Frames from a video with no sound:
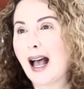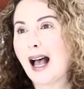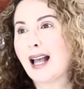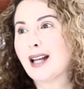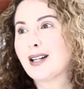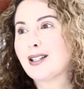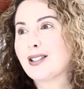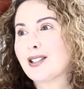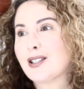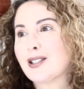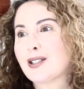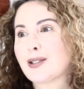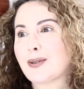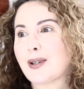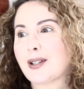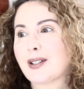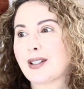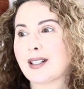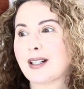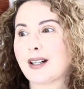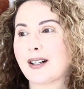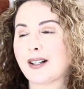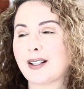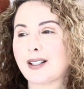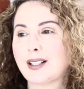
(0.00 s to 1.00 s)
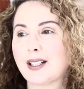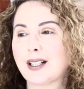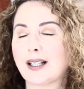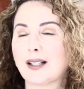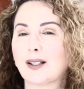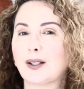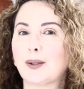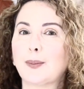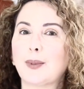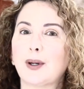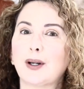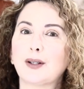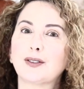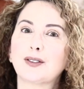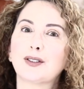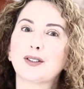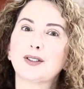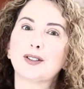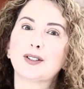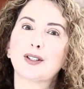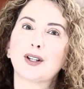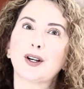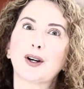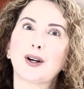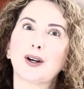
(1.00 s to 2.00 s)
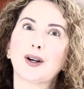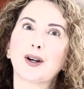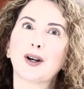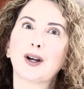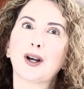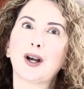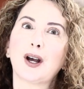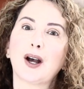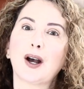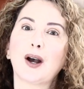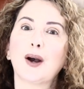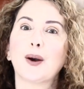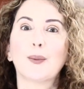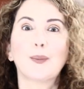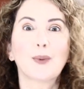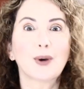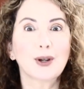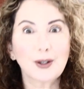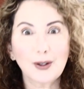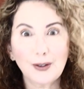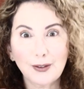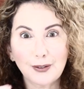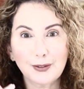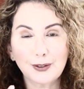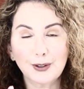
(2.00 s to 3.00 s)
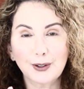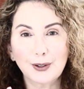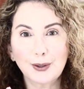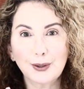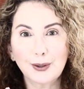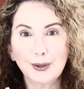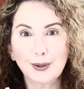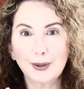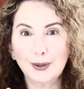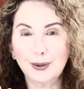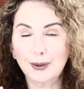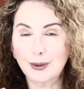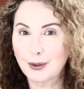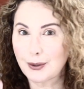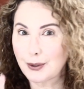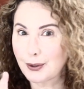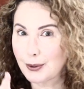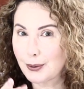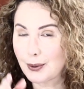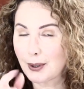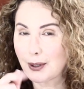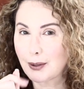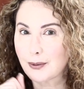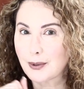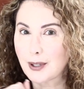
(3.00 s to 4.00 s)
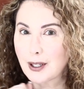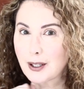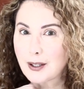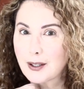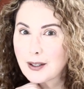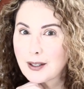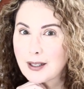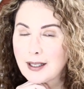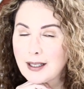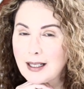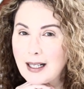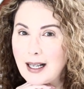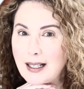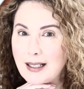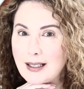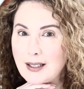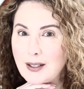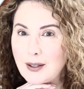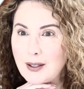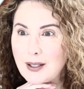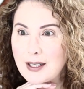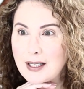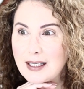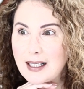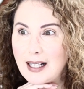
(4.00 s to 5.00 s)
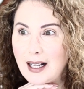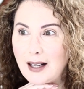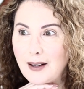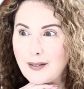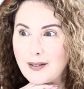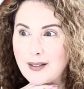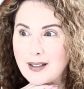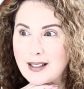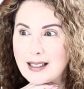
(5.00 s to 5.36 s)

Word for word: I just read an article about the uh, one of you, you will recognize yourself.